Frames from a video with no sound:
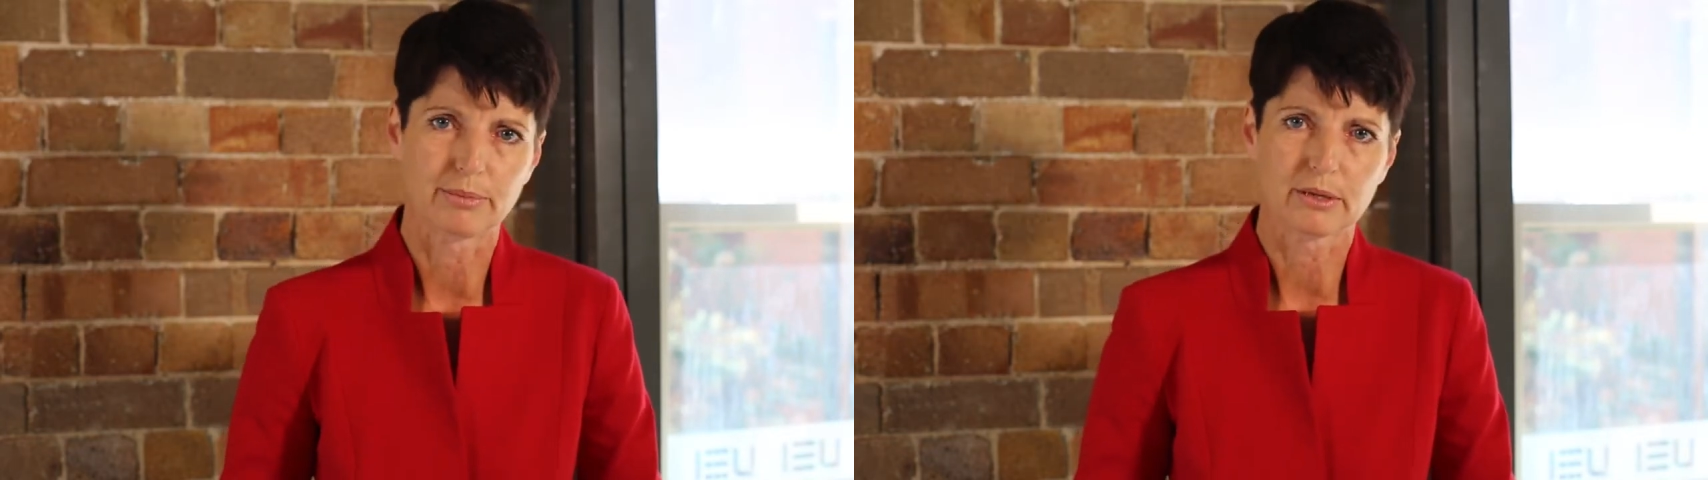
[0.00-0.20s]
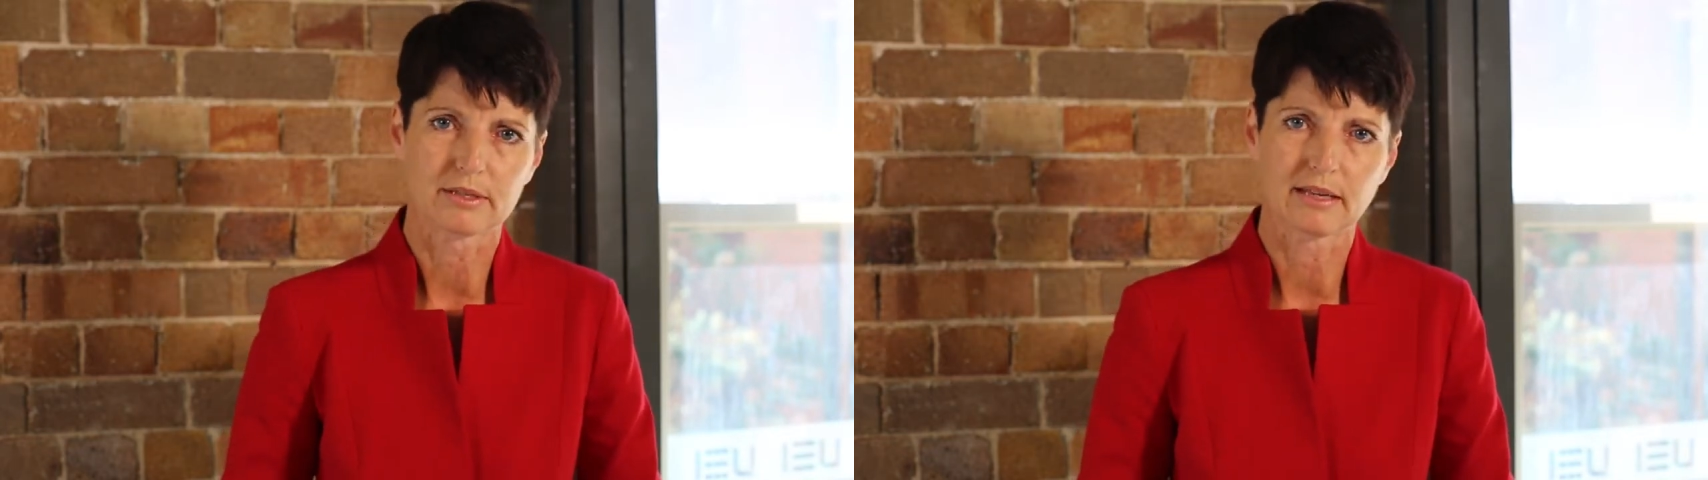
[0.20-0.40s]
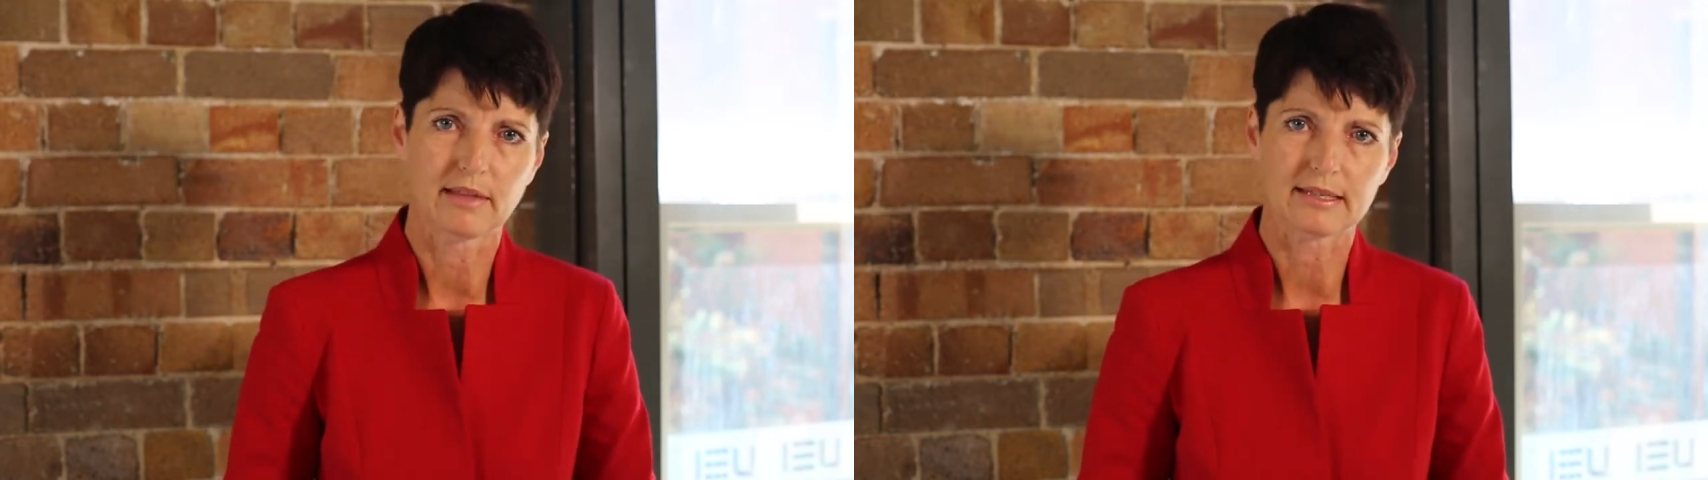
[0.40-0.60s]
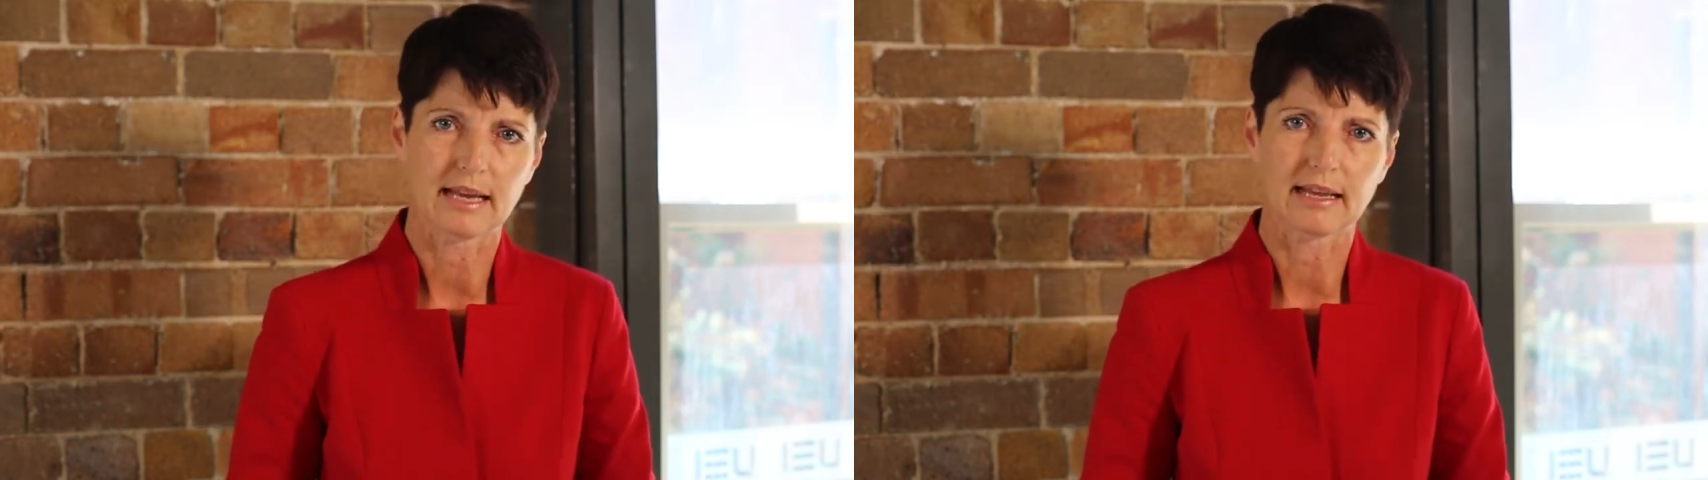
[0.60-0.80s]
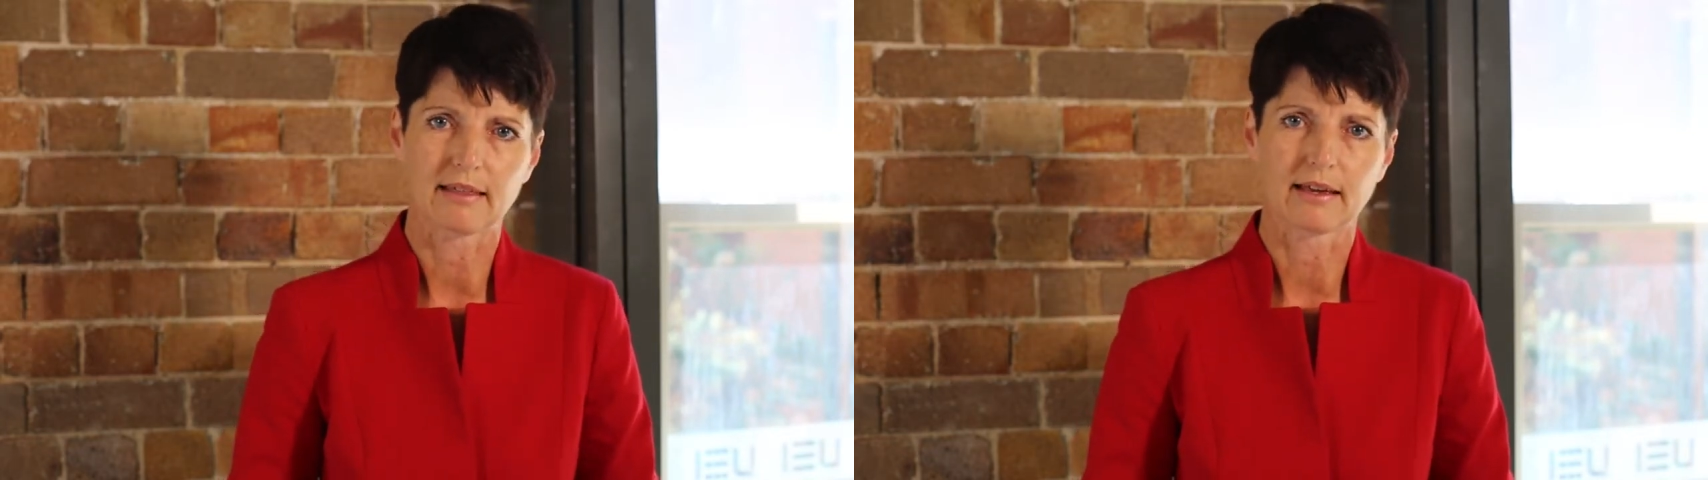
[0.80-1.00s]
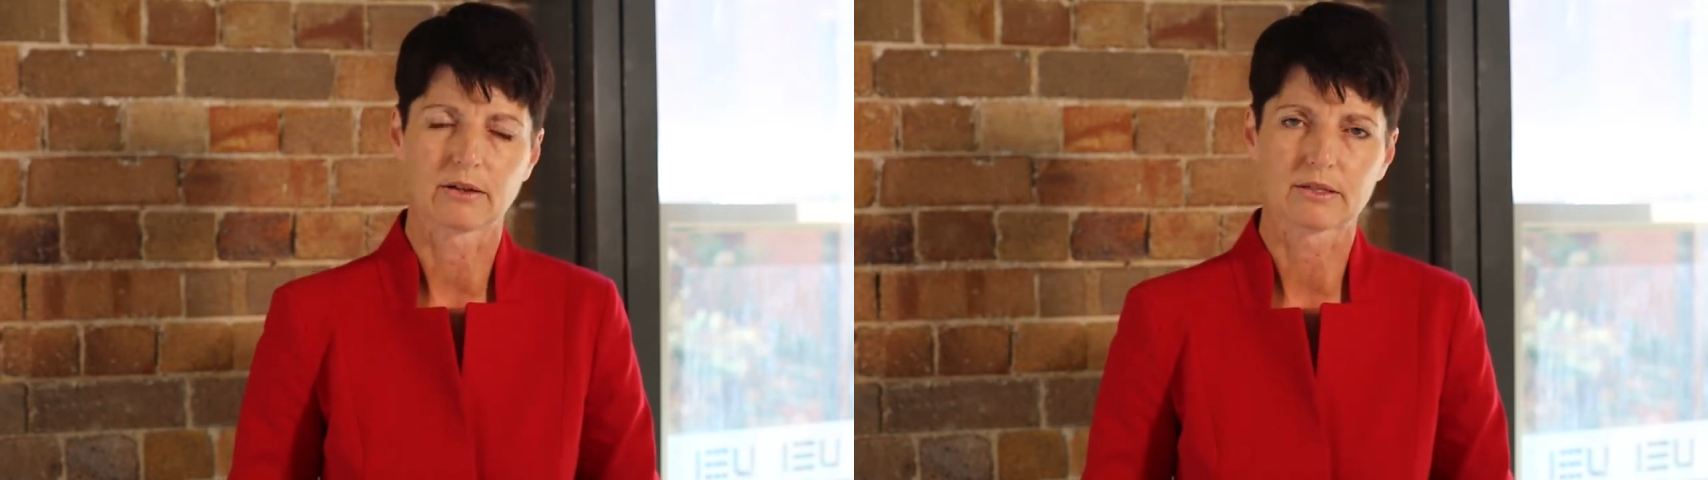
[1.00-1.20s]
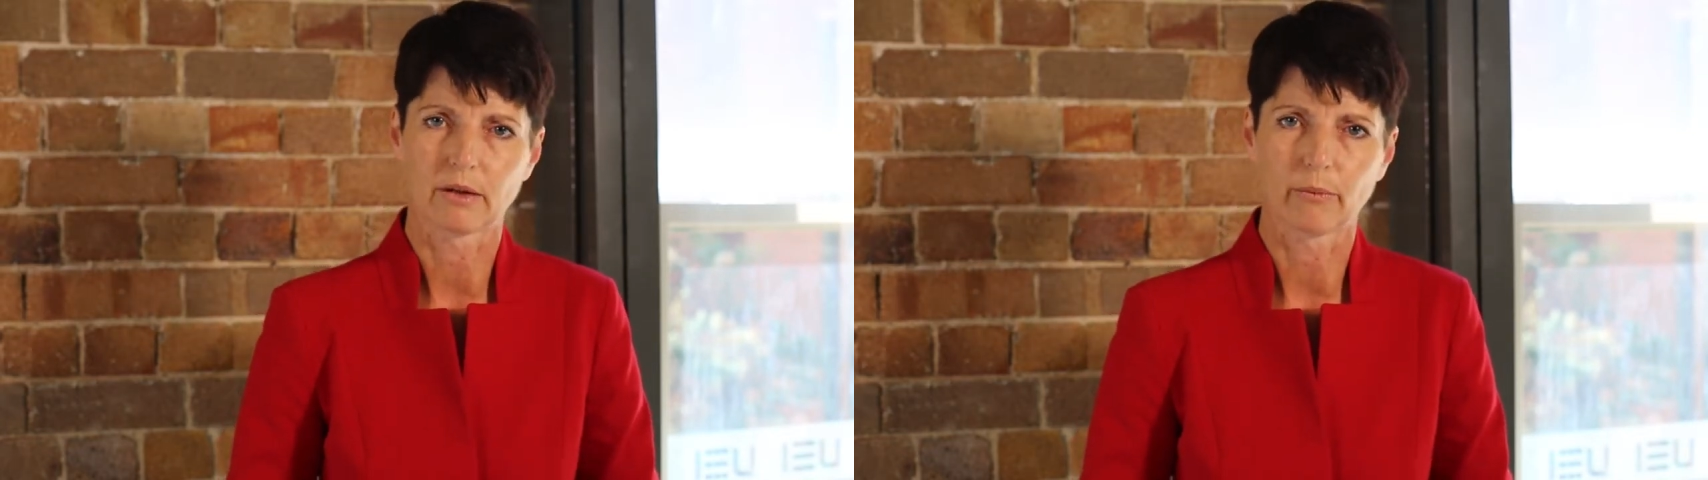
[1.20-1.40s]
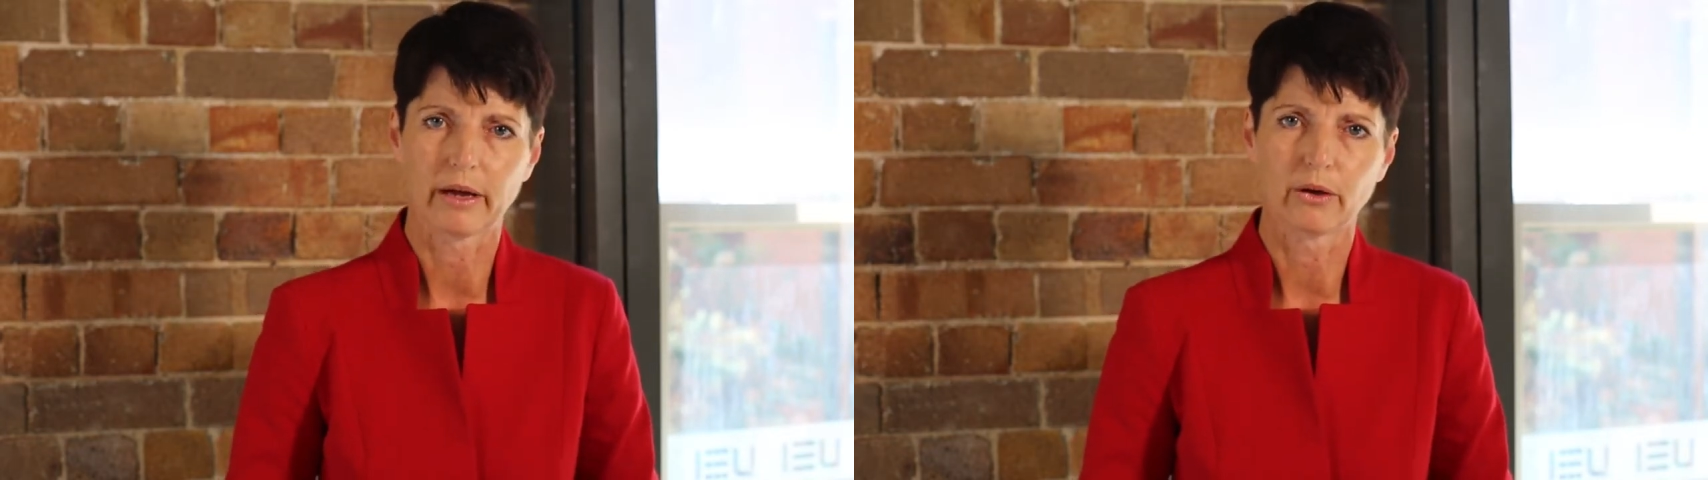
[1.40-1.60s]
because if there's anything else
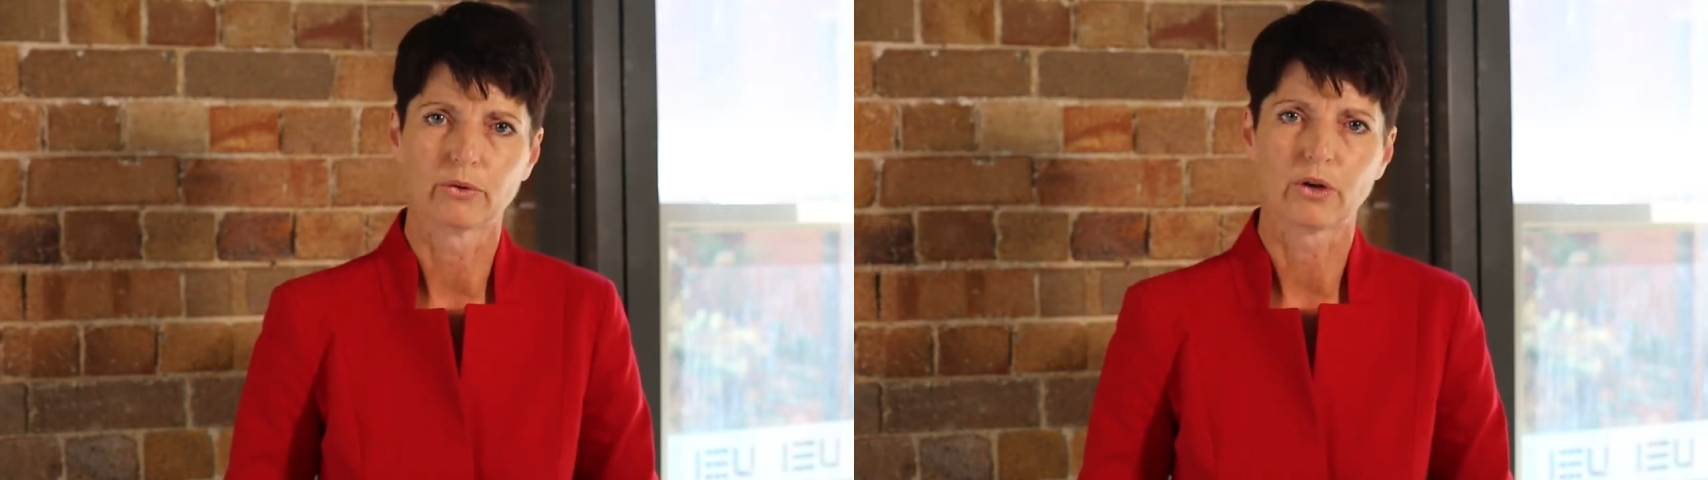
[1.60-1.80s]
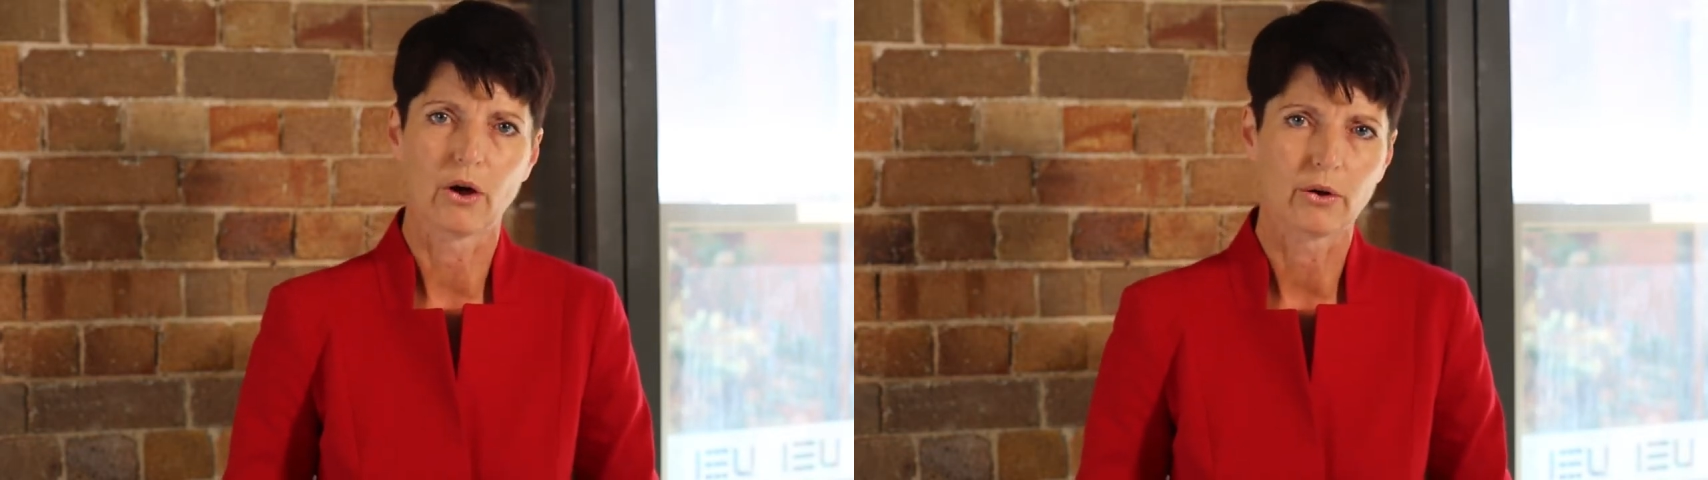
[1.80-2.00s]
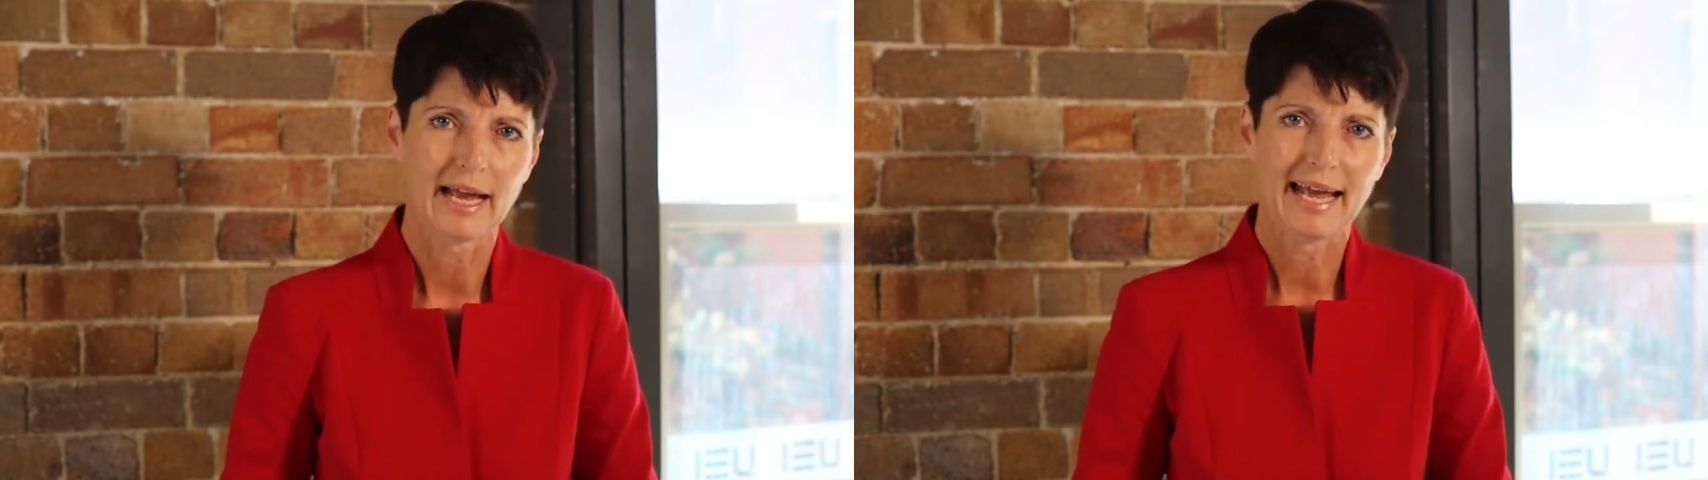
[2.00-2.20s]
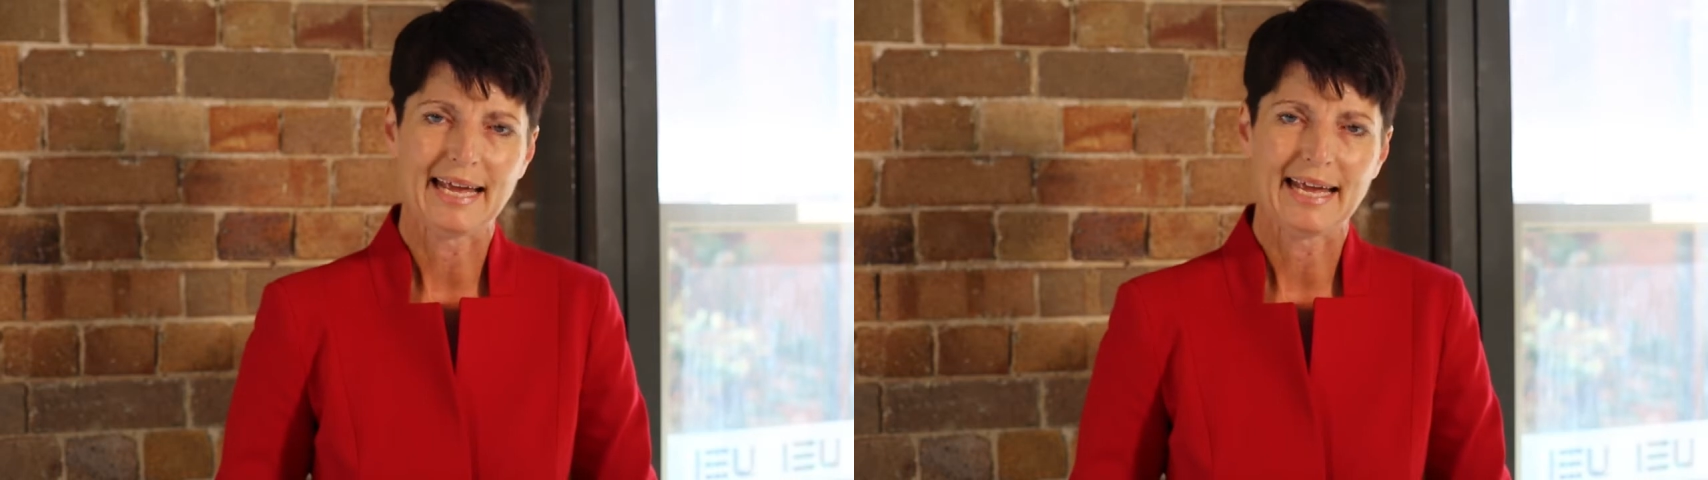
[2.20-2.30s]
that we all know,